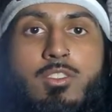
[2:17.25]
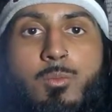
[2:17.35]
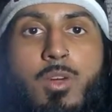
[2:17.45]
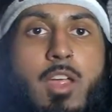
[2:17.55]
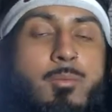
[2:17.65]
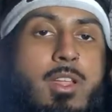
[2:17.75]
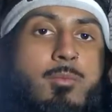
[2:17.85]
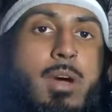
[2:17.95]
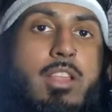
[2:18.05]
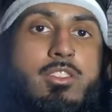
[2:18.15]
And what I mean
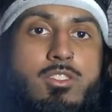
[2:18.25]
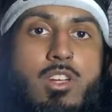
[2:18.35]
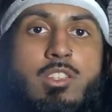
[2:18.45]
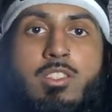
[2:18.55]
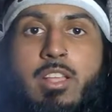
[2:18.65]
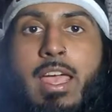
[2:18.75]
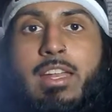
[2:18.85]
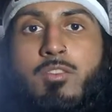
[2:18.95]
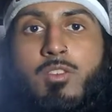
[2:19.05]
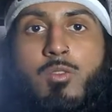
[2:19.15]
by the start to the end
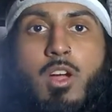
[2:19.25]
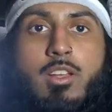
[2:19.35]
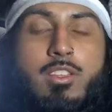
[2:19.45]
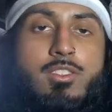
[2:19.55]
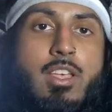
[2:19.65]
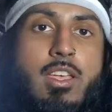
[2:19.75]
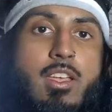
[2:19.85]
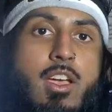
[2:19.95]
of a run is that